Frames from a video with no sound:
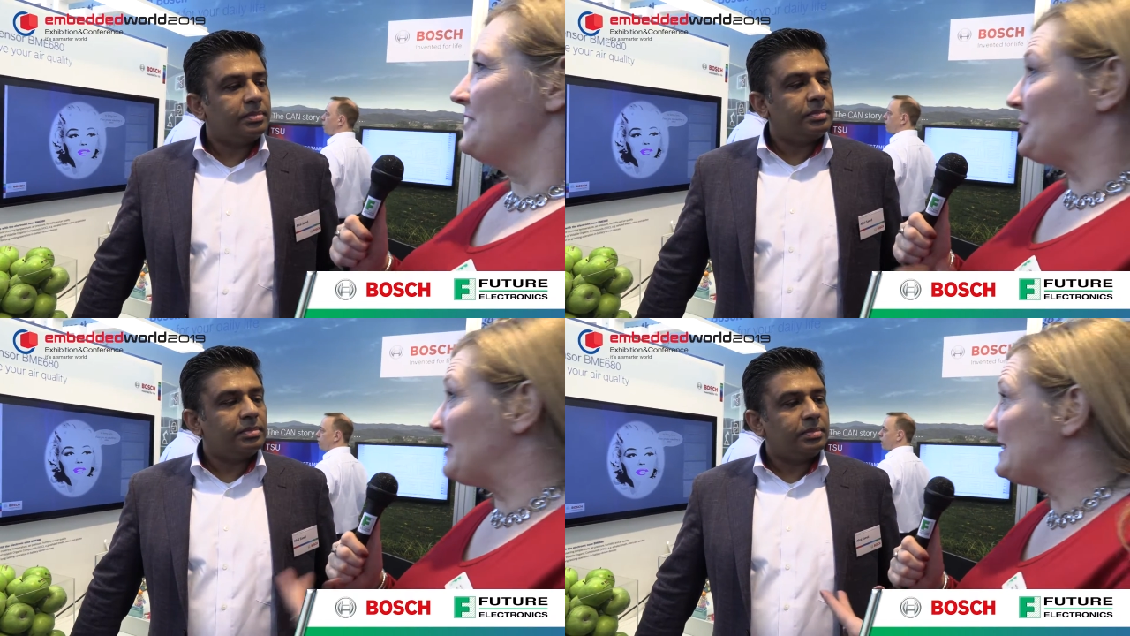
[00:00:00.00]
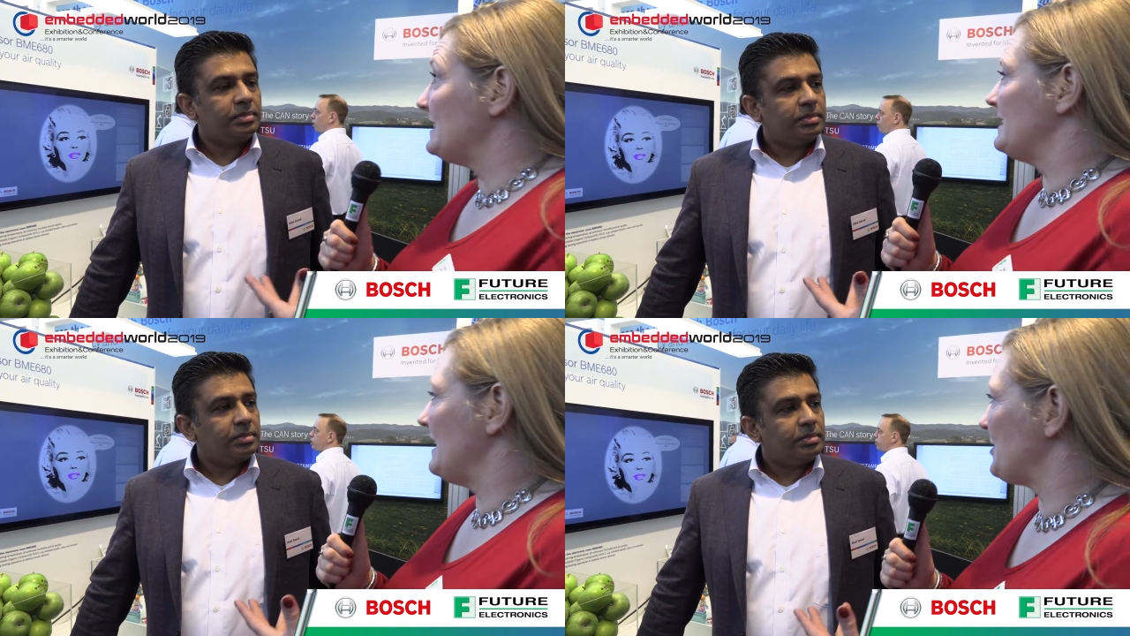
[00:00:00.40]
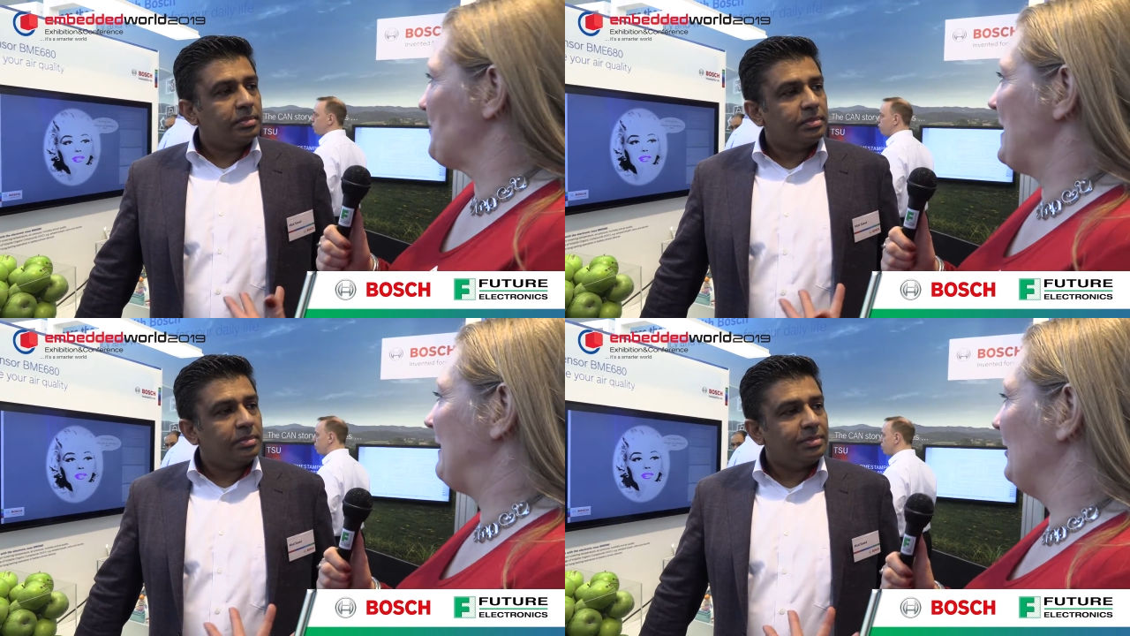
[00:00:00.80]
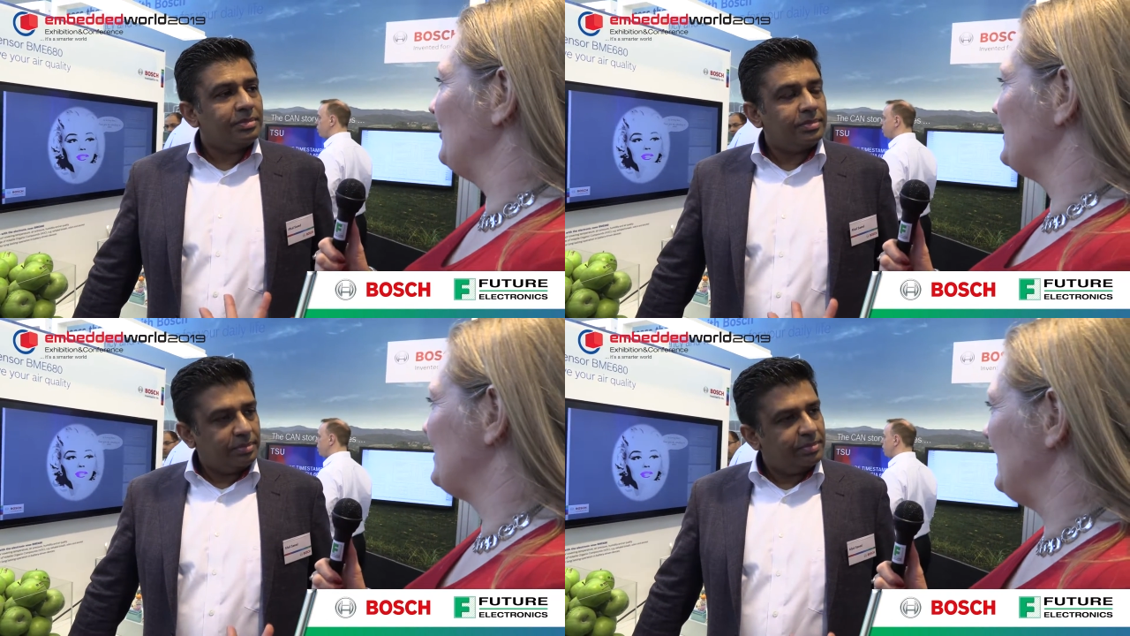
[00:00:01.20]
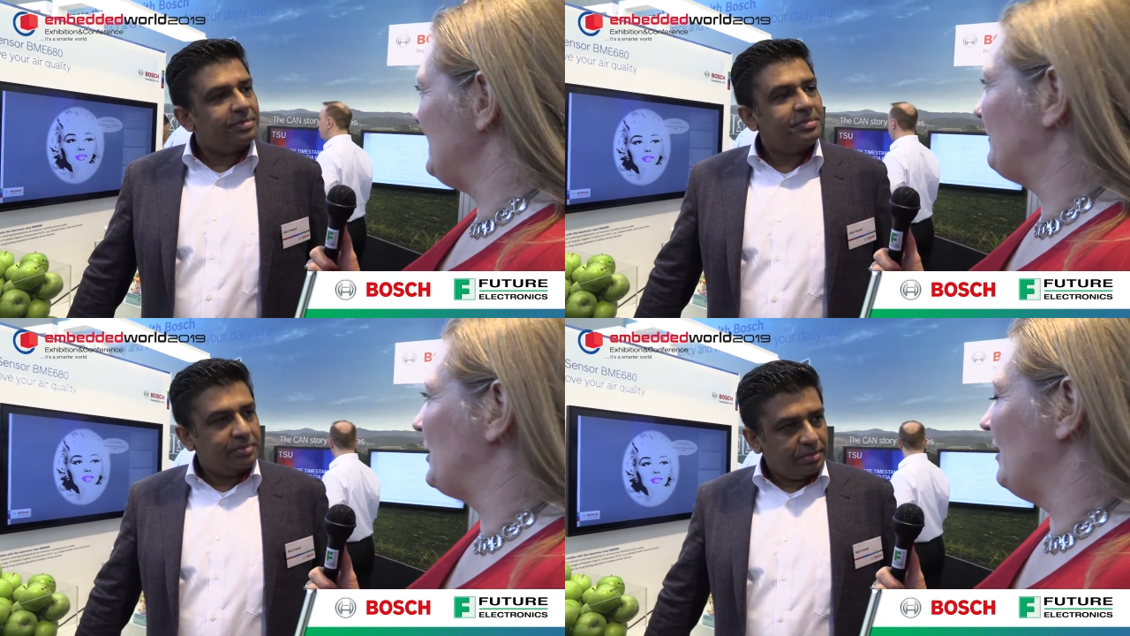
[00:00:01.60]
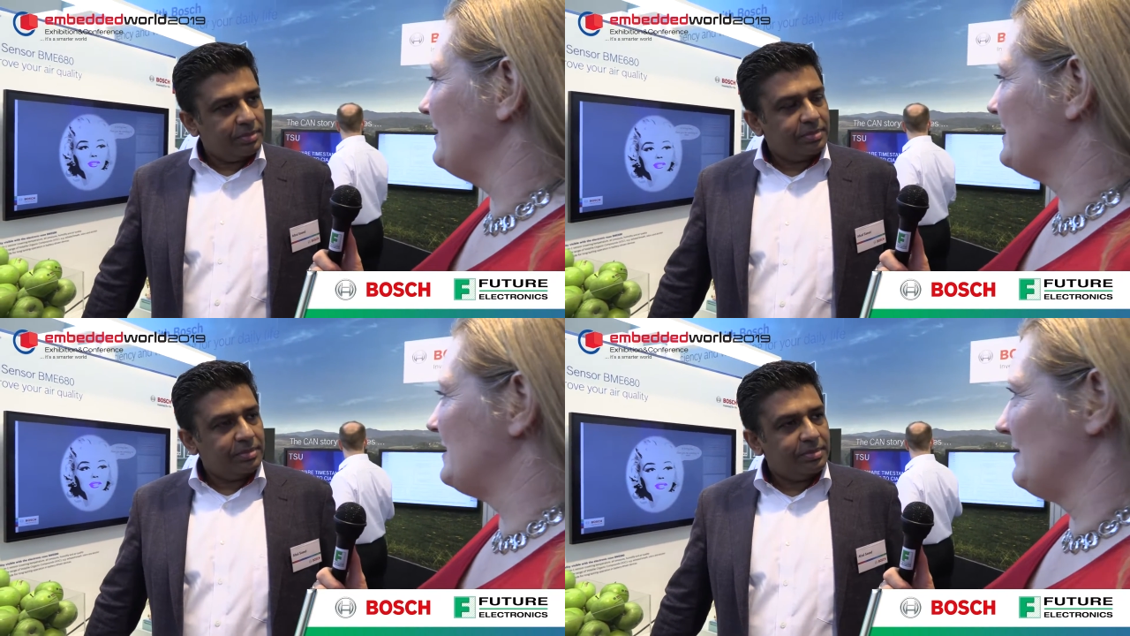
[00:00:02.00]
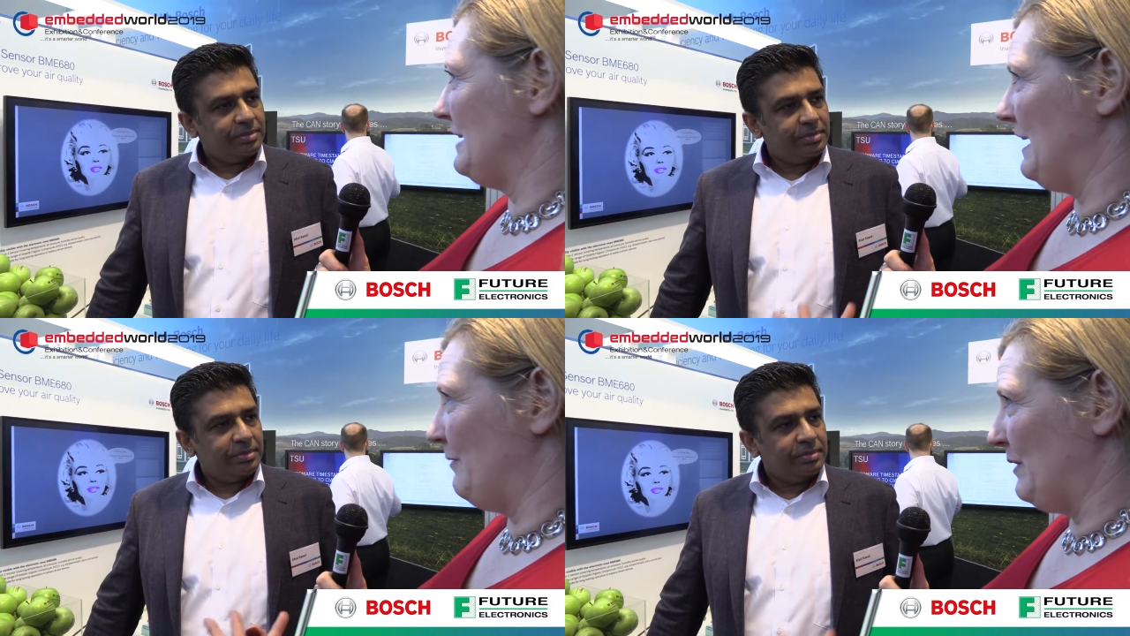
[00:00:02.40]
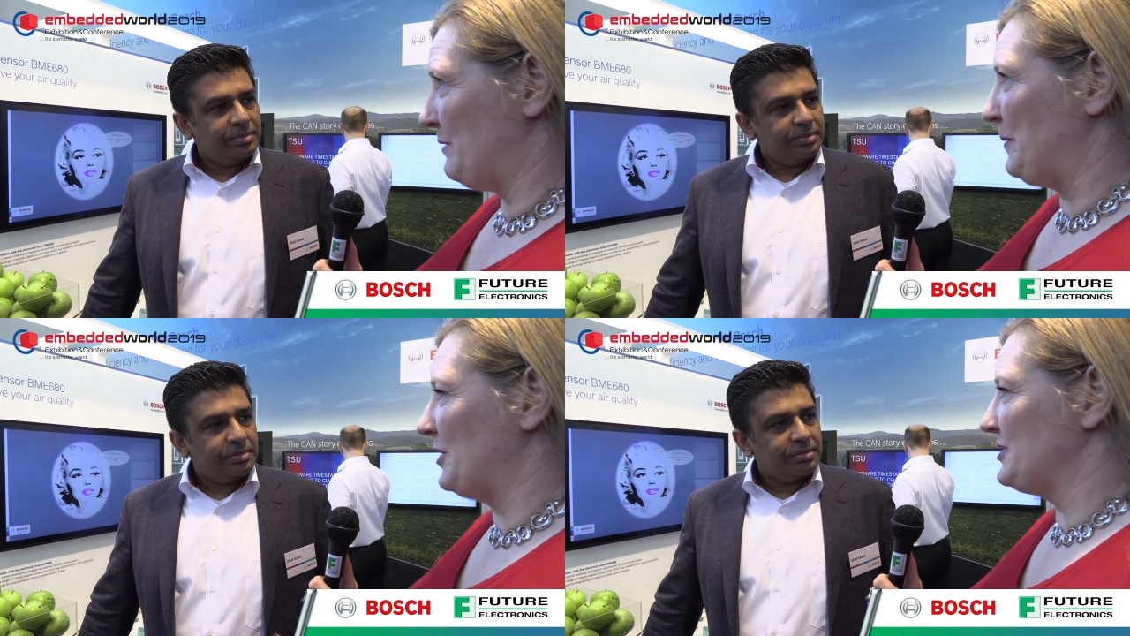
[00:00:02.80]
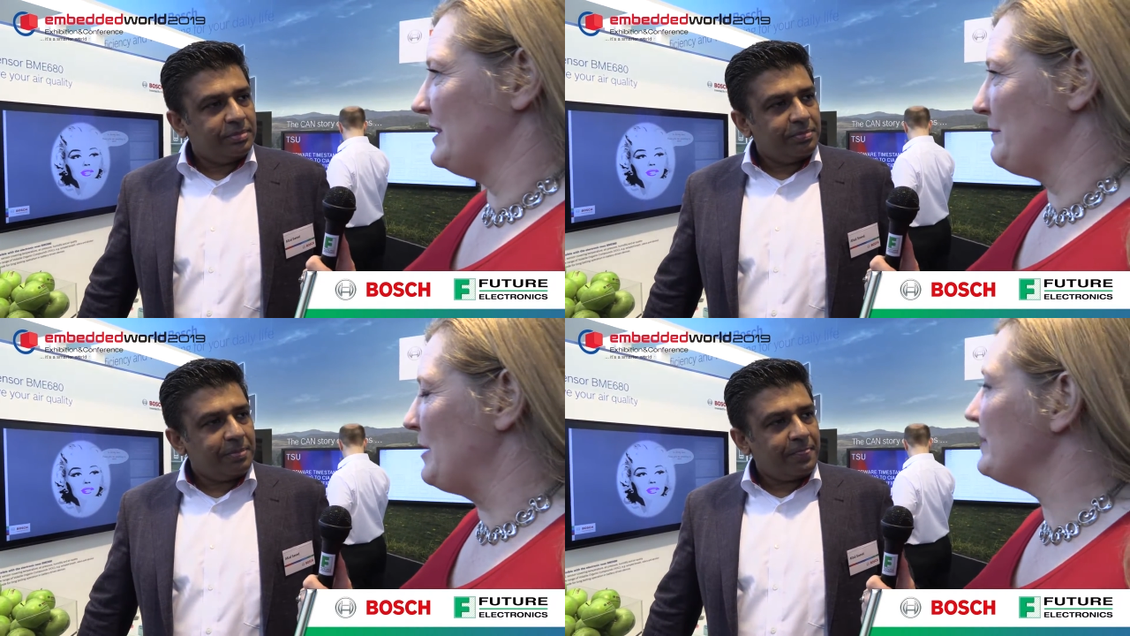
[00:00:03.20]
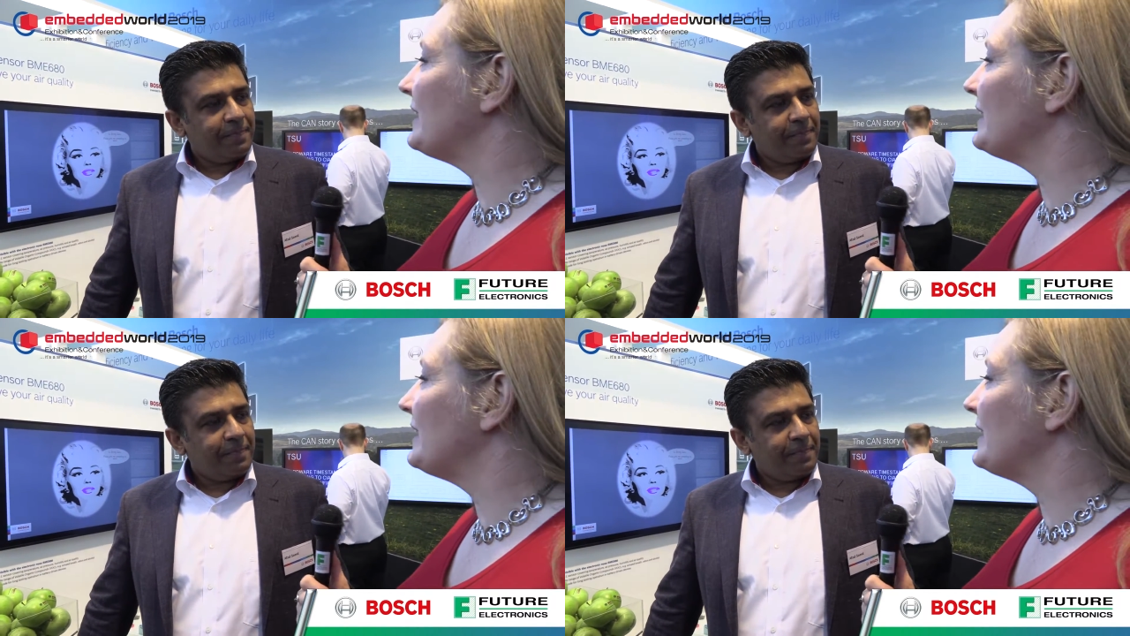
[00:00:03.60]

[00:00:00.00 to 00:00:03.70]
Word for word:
Speaker 1: So this is the other big launch that you've got uh, with Bosch at the moment.